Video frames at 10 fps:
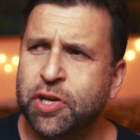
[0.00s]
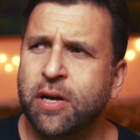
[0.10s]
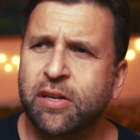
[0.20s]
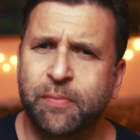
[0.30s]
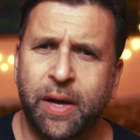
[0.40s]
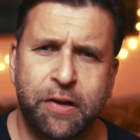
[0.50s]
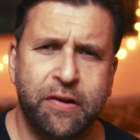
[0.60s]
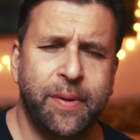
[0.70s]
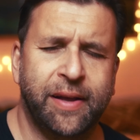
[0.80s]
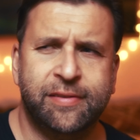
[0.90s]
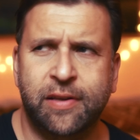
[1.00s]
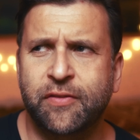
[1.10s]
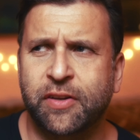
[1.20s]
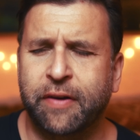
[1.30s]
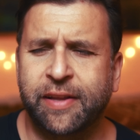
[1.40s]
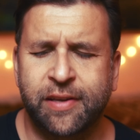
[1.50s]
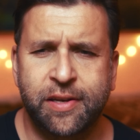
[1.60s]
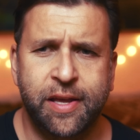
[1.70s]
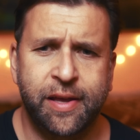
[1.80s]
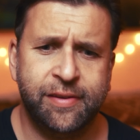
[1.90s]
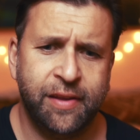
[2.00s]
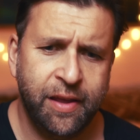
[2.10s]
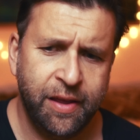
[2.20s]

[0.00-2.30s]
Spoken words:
chunk of my career, about 17 or 18 years,